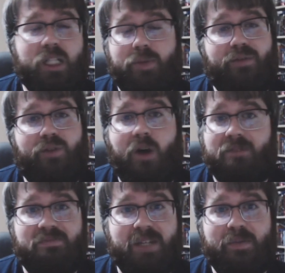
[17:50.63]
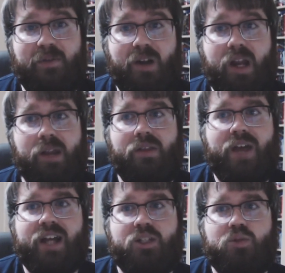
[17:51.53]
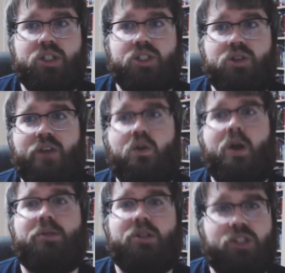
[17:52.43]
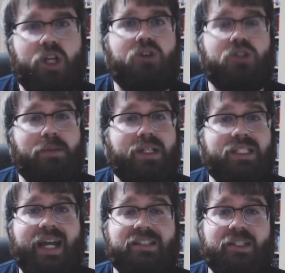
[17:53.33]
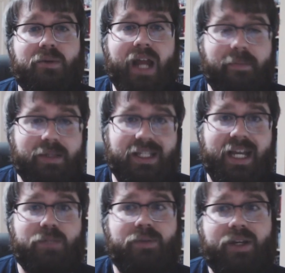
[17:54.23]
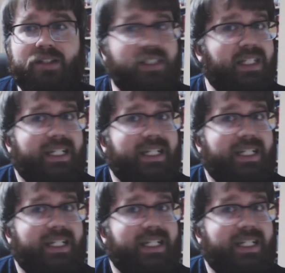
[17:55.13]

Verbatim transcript: fun. It's been fun, and the fact is we still have 4 episodes to go, so I'm excited to see what happens next, because,